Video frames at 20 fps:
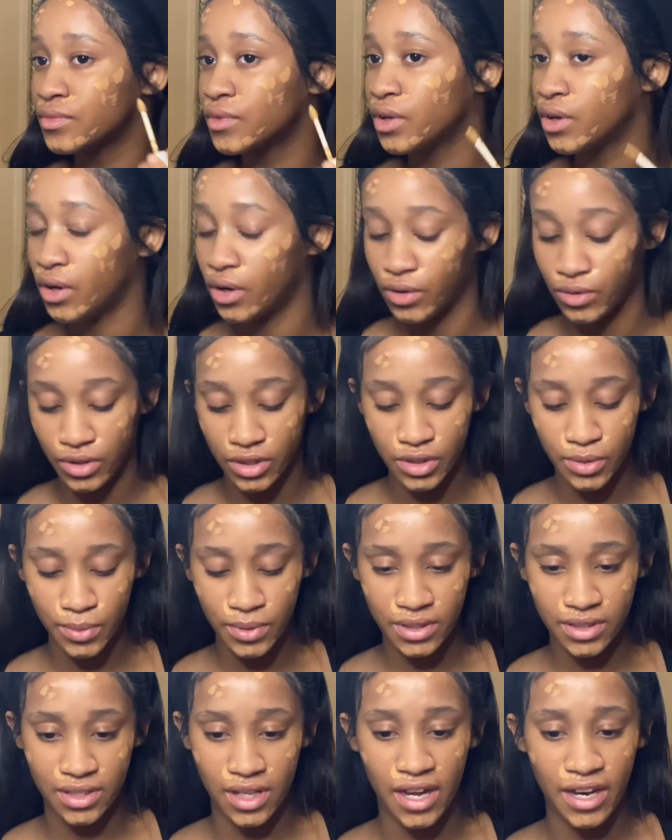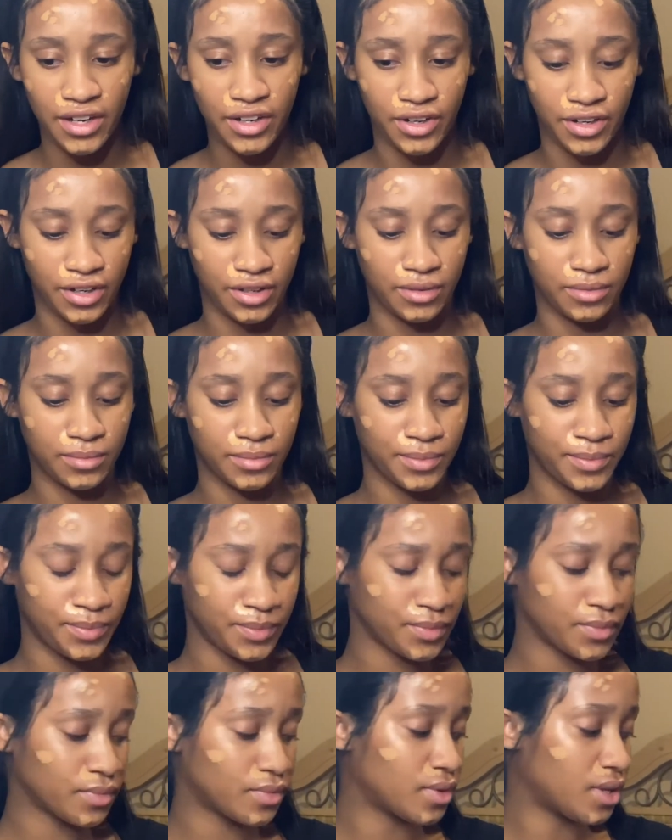Oh, this one is lighter.
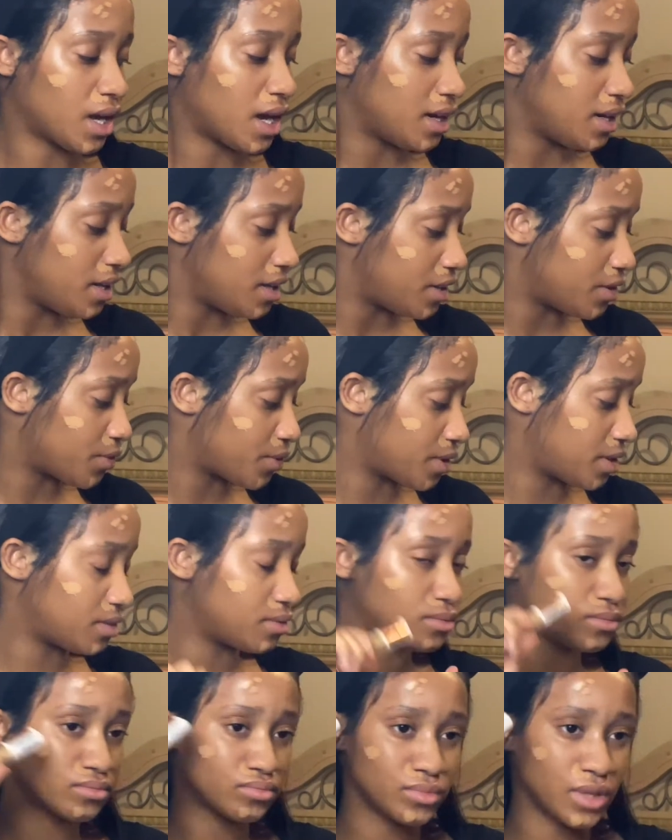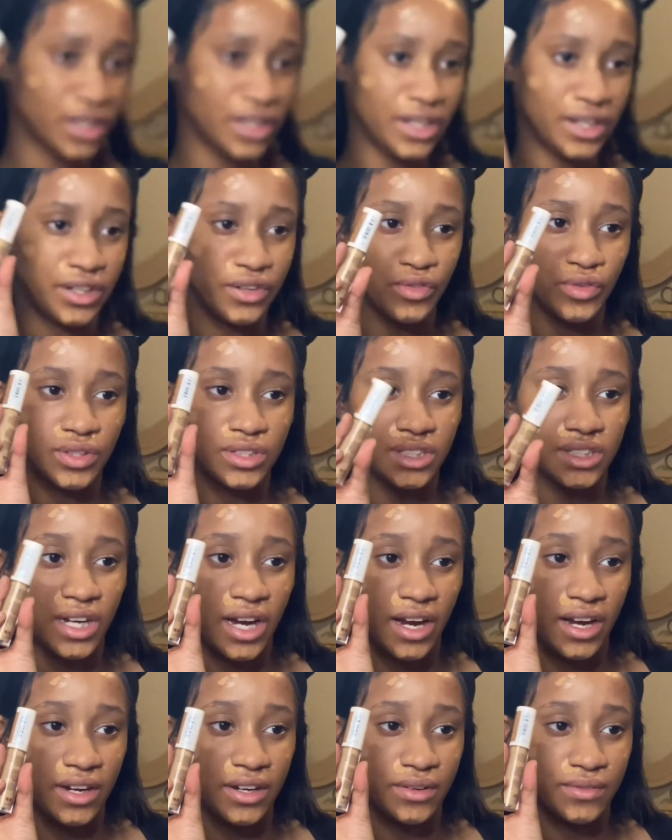I need a different
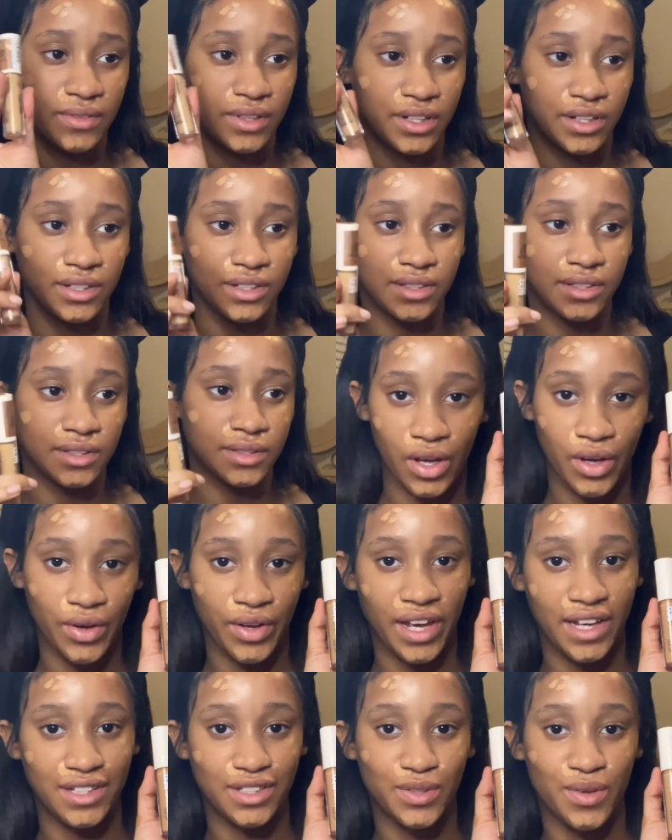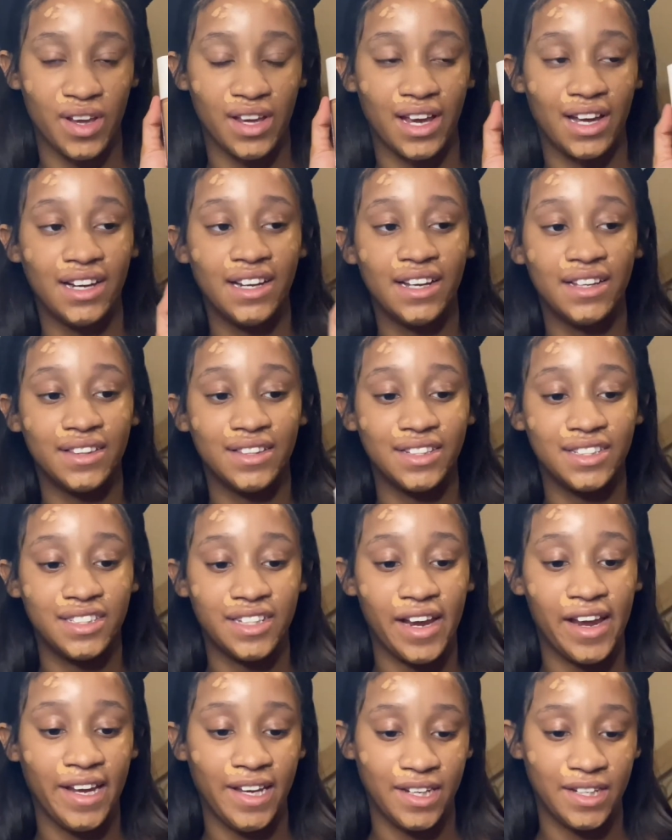shade of this. Okay, so I got it in the
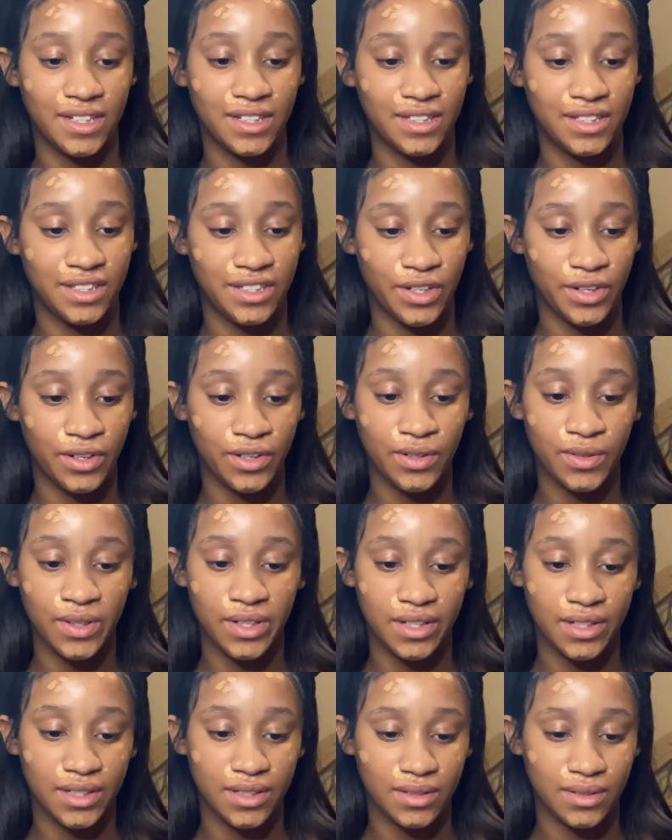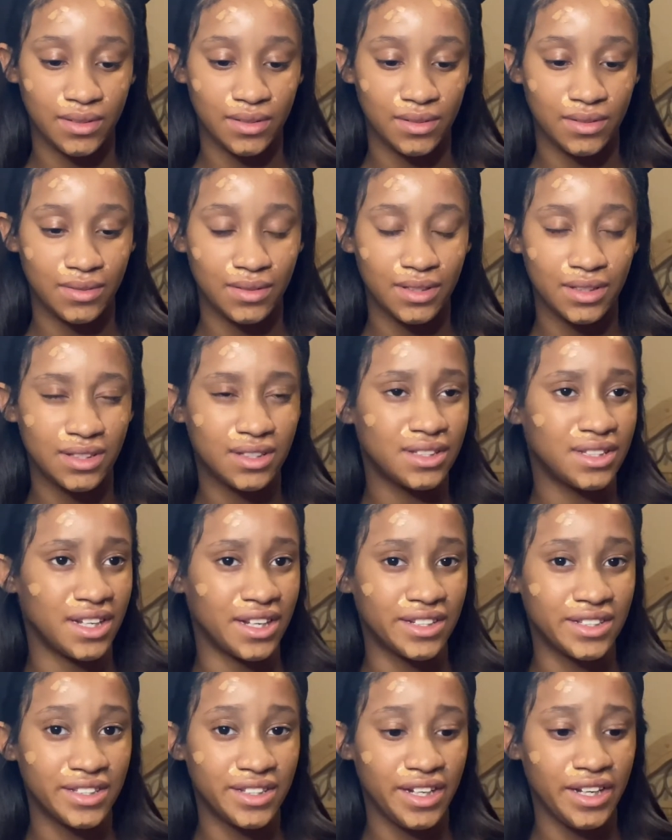shade
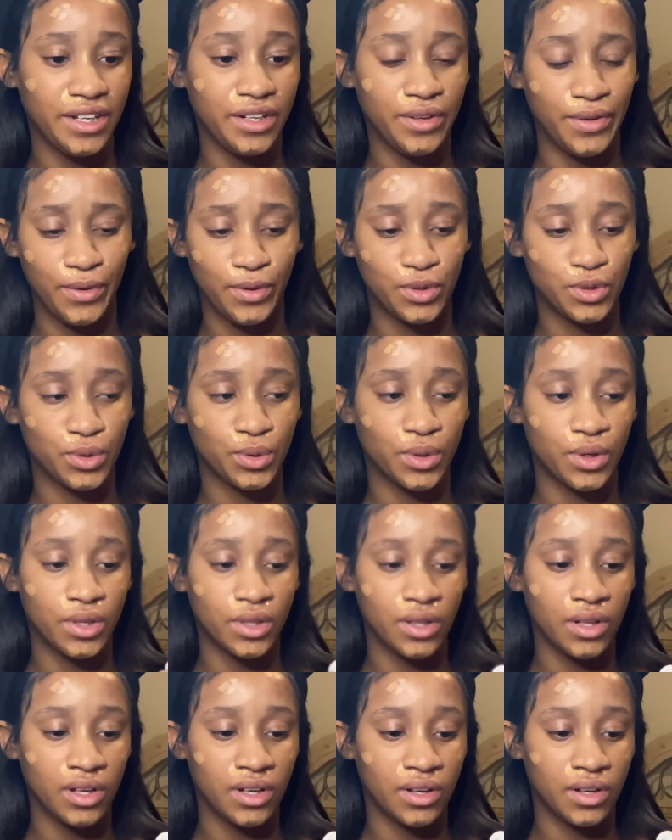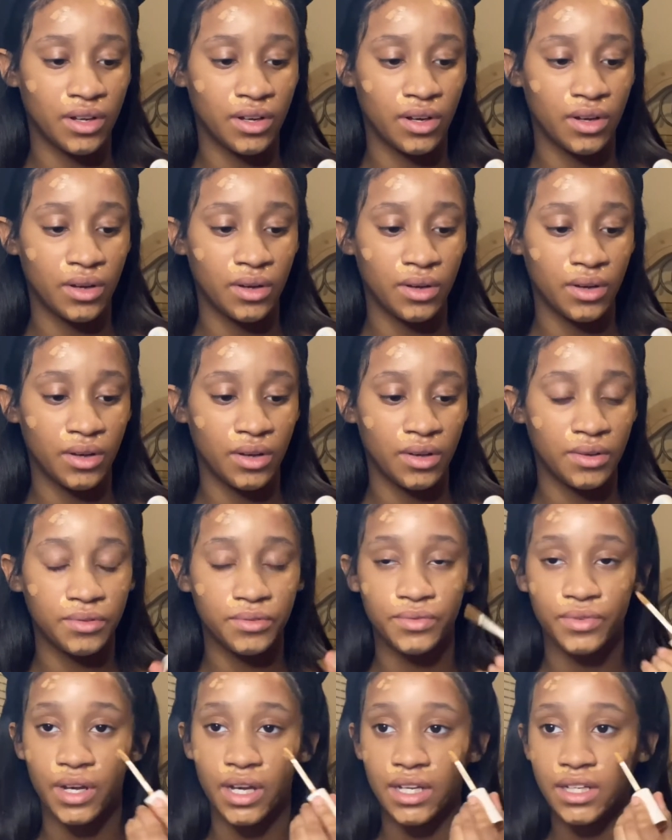060 Neutral
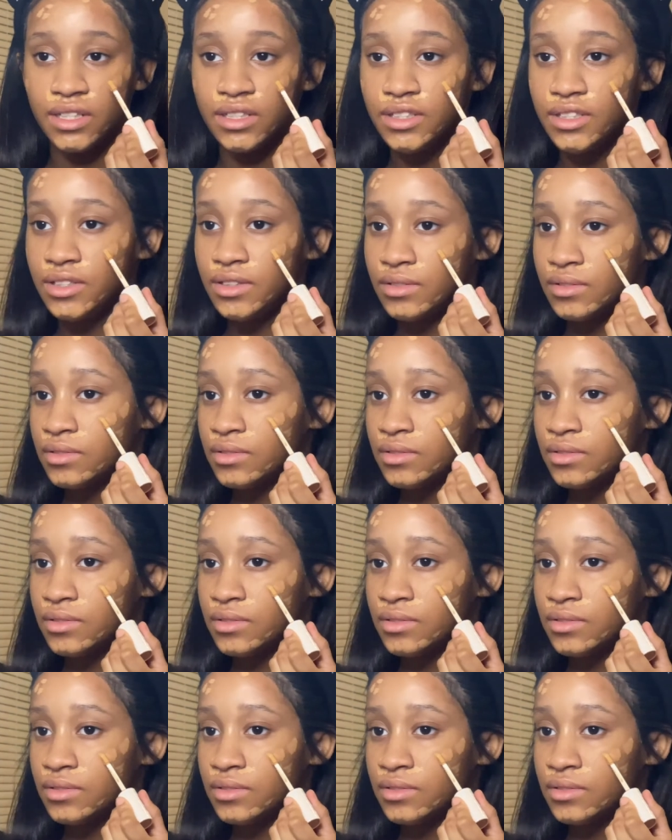Fudge.